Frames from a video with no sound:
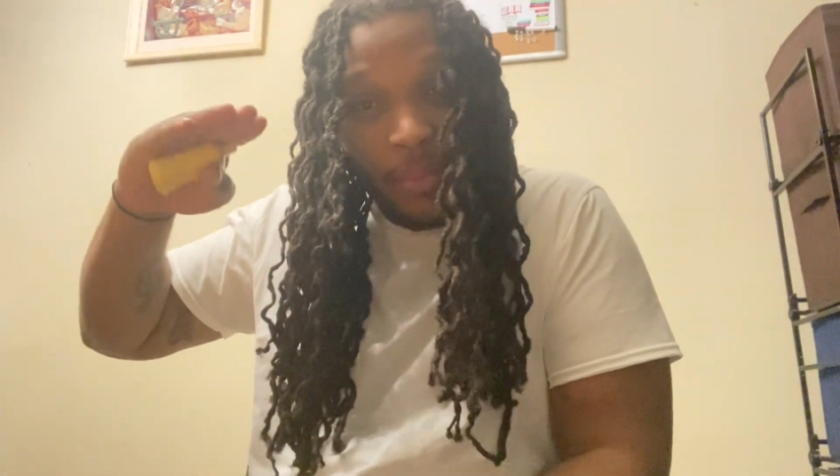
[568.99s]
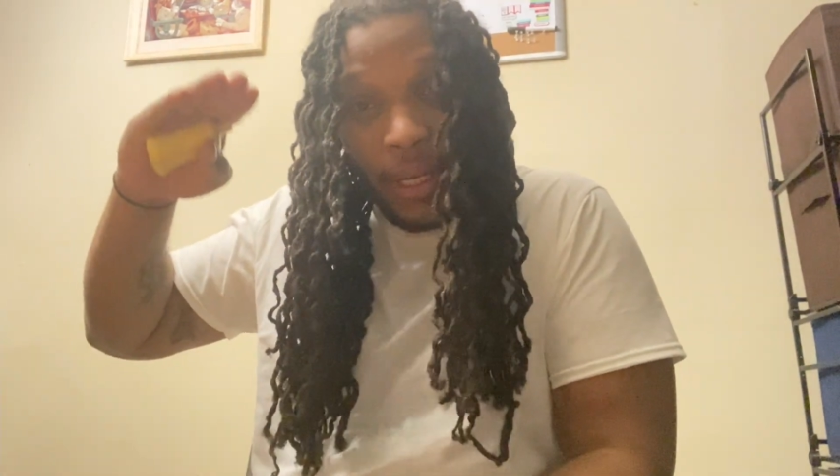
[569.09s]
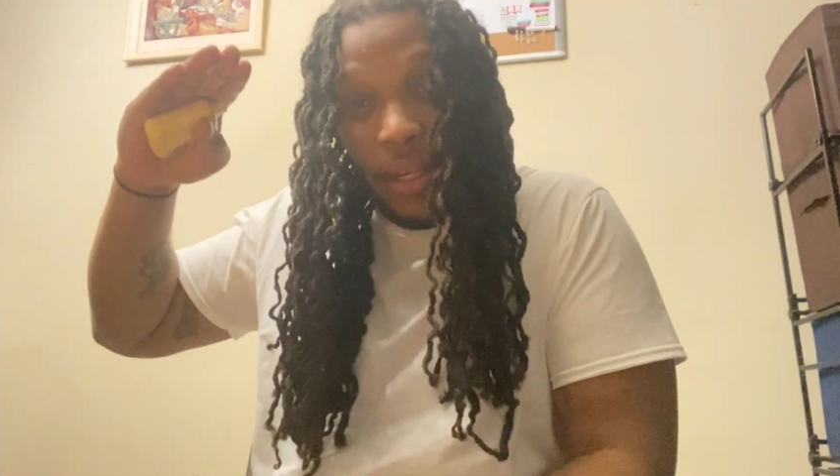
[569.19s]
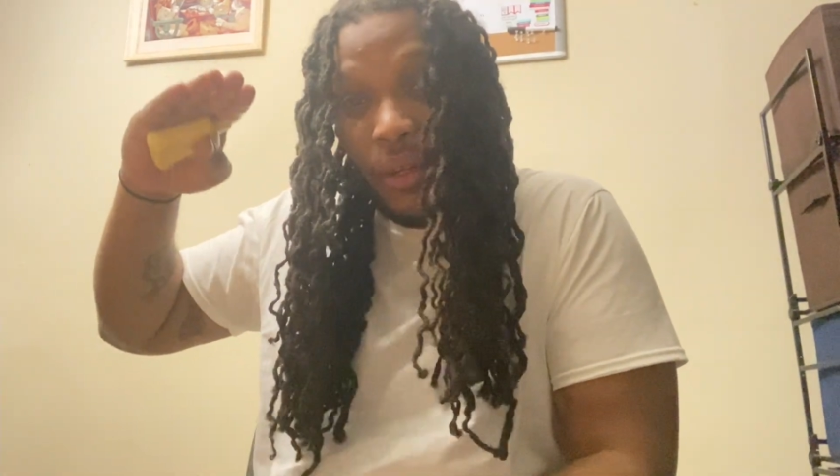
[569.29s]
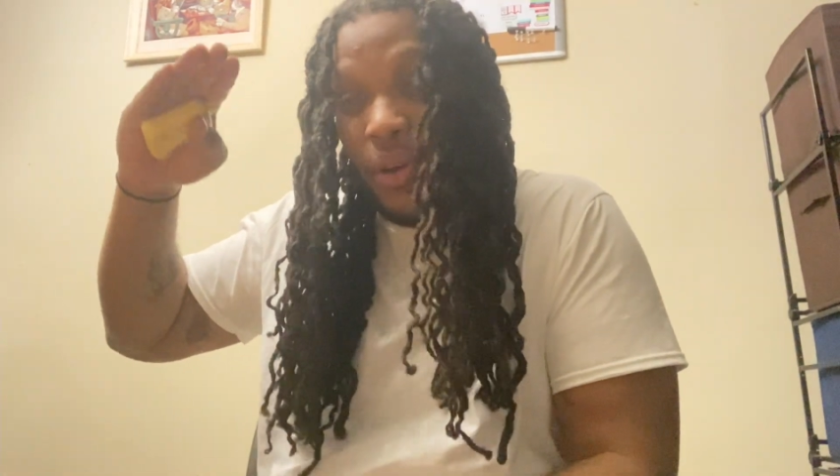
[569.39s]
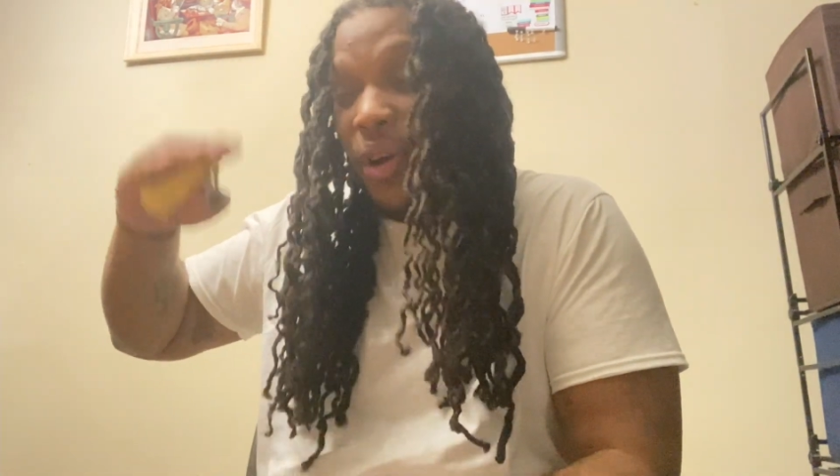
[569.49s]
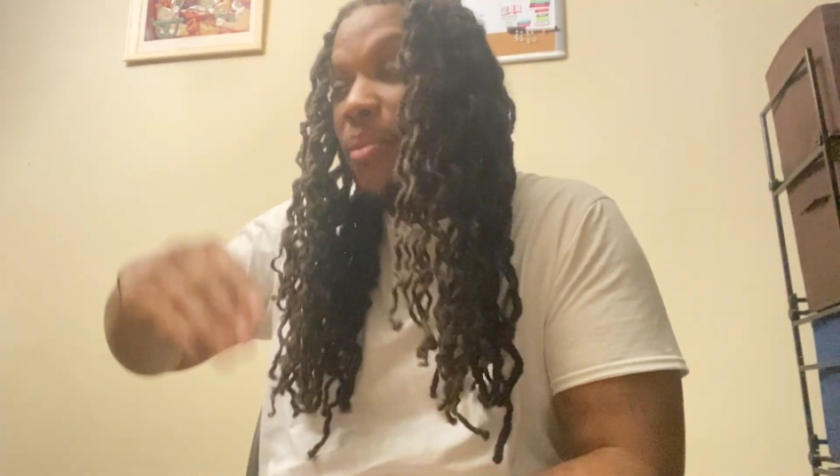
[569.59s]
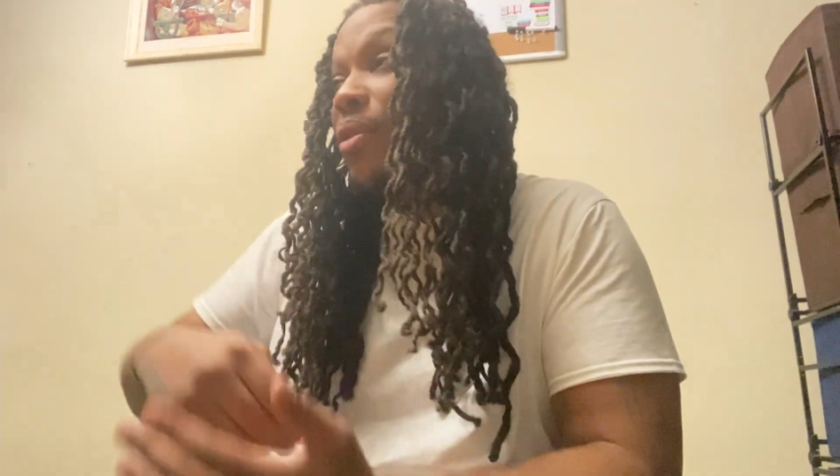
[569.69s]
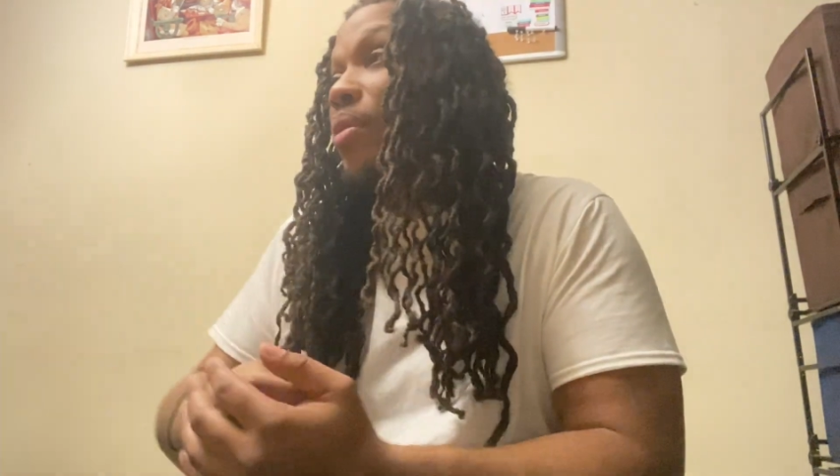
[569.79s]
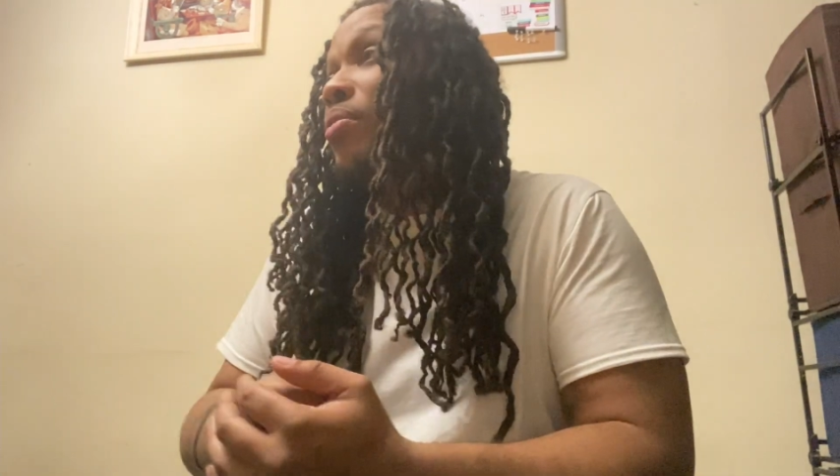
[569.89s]
in my little
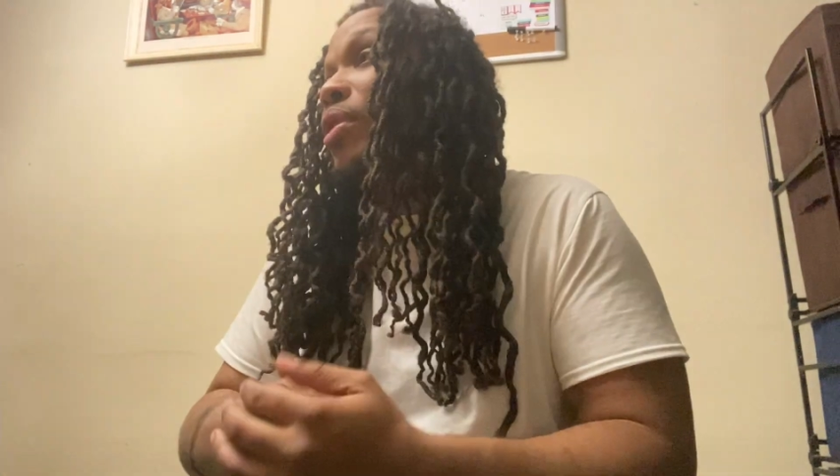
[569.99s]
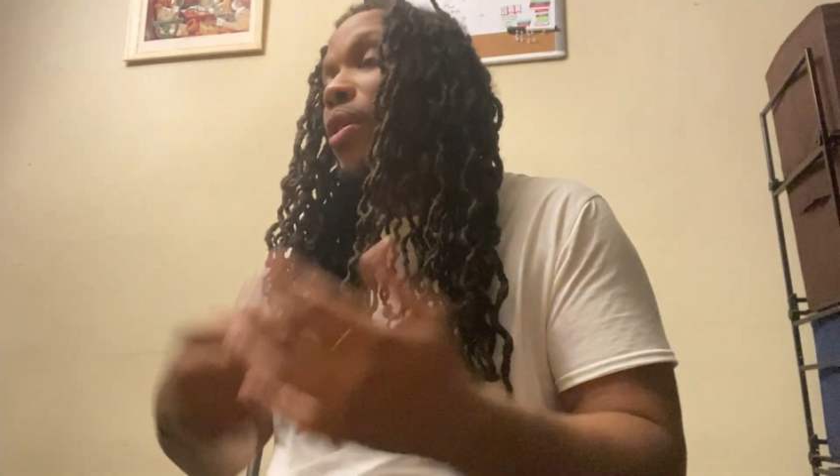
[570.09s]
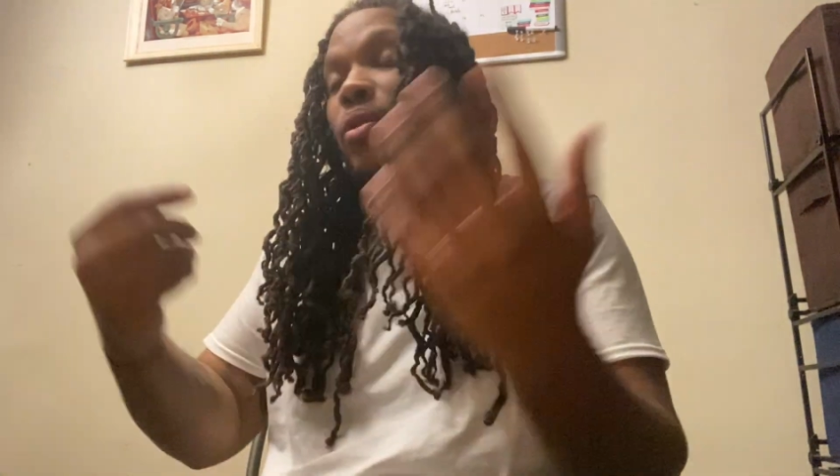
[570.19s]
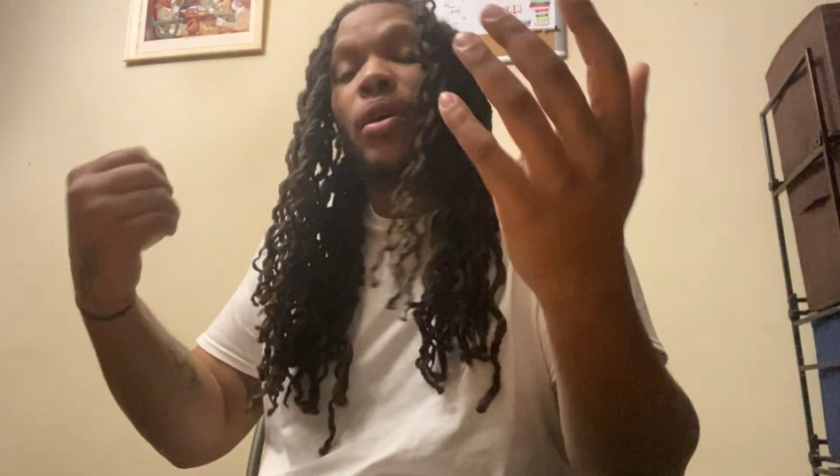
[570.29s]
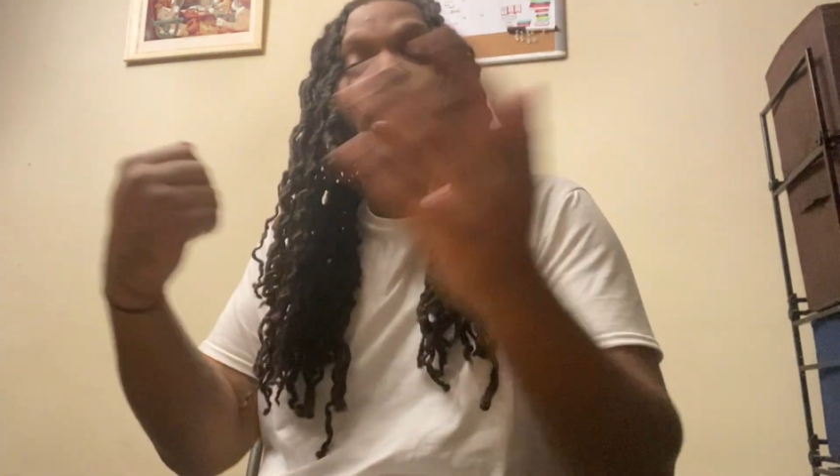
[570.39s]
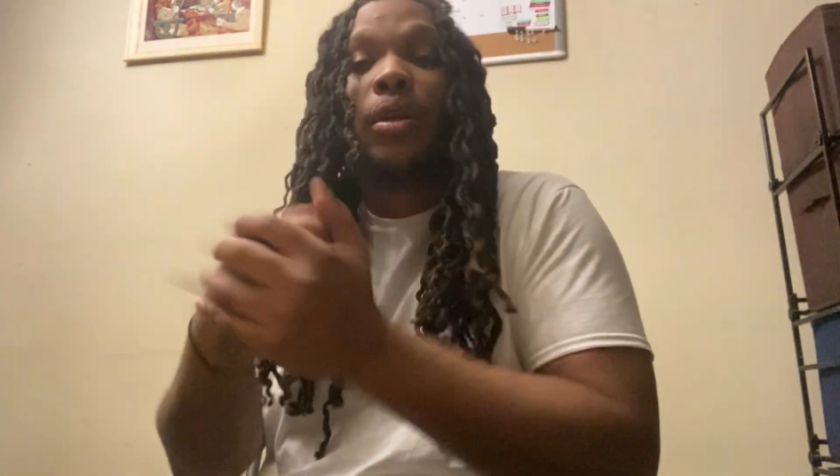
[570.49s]
dorm room. So,